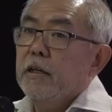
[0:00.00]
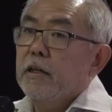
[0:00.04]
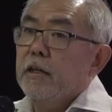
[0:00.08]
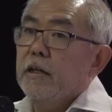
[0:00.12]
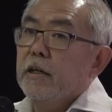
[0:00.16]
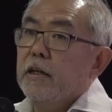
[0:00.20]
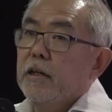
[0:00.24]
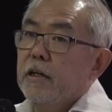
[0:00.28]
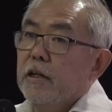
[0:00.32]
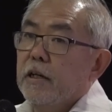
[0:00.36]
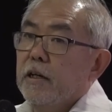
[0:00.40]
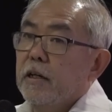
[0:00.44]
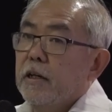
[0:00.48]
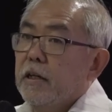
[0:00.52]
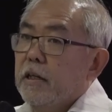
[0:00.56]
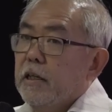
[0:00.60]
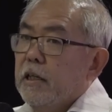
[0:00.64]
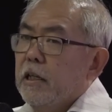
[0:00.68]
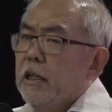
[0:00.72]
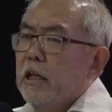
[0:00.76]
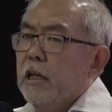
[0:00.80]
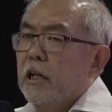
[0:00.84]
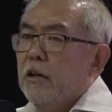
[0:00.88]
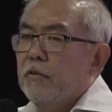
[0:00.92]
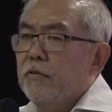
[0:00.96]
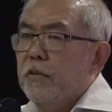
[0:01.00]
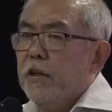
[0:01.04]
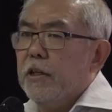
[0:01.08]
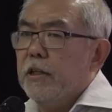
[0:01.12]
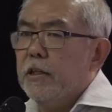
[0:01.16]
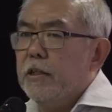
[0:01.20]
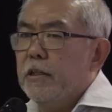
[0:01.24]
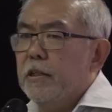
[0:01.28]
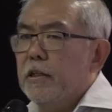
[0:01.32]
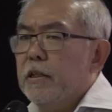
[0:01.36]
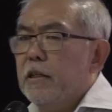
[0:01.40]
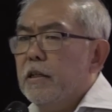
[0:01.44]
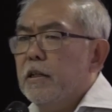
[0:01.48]

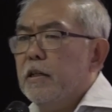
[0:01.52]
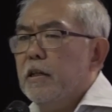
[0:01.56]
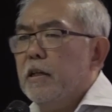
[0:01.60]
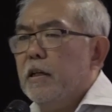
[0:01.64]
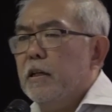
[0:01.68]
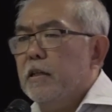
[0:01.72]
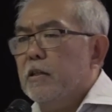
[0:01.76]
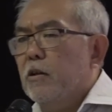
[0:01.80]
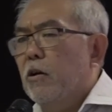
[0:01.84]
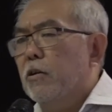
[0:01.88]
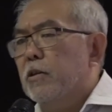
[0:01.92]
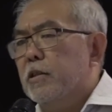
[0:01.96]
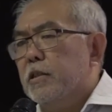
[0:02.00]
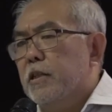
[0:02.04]
11 or